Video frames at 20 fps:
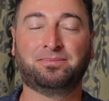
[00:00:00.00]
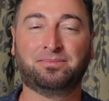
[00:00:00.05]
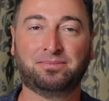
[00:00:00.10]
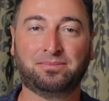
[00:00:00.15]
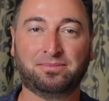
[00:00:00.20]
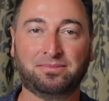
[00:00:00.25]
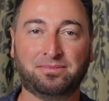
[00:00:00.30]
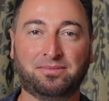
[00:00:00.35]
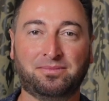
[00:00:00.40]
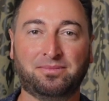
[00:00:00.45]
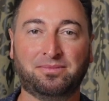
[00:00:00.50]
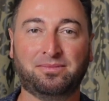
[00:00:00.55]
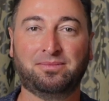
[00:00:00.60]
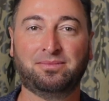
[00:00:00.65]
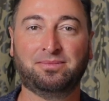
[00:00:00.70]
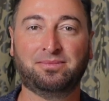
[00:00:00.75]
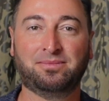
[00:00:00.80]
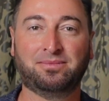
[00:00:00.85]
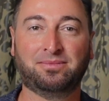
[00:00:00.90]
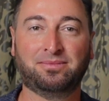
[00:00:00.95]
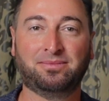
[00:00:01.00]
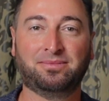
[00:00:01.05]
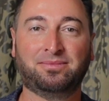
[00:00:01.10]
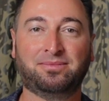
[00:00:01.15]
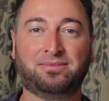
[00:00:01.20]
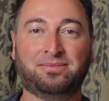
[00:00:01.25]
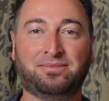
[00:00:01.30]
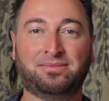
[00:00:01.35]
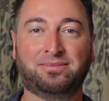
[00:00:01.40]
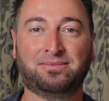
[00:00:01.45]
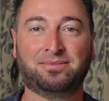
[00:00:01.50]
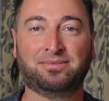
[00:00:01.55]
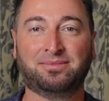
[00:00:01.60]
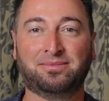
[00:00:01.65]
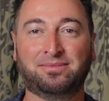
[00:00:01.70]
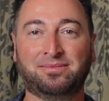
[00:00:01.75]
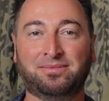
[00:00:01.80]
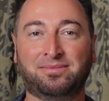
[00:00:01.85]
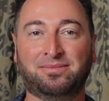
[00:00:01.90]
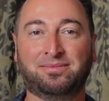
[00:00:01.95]

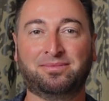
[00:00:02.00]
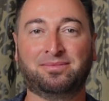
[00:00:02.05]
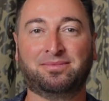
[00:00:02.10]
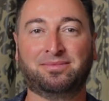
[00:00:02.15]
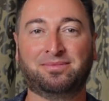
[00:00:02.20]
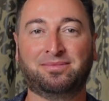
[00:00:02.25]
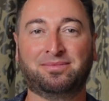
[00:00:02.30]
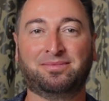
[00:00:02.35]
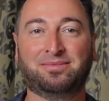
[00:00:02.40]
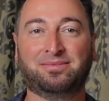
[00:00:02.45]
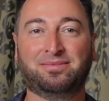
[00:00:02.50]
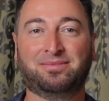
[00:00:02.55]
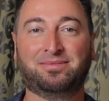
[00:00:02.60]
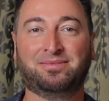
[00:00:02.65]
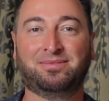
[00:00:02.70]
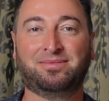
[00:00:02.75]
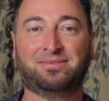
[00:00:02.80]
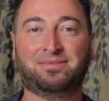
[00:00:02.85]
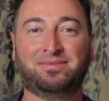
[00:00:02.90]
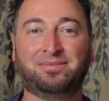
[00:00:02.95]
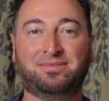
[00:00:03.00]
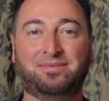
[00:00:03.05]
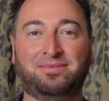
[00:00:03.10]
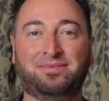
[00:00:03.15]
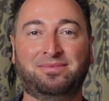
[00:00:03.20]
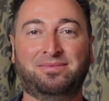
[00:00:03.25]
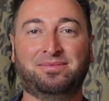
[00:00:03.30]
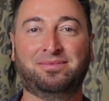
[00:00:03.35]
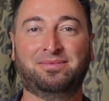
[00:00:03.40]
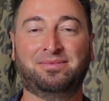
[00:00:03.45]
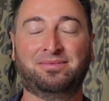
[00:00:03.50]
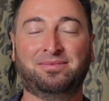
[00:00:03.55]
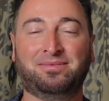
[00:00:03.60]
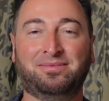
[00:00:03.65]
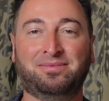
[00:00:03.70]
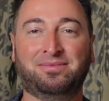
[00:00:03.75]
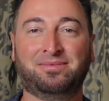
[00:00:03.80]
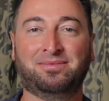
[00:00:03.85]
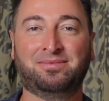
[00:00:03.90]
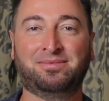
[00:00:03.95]

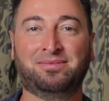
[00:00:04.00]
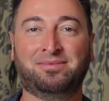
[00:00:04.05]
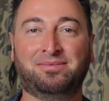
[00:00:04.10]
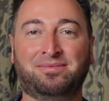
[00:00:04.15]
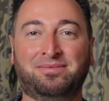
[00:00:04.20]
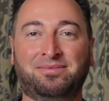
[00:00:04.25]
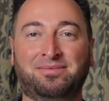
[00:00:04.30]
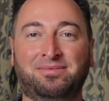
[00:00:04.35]
This person isn't speaking.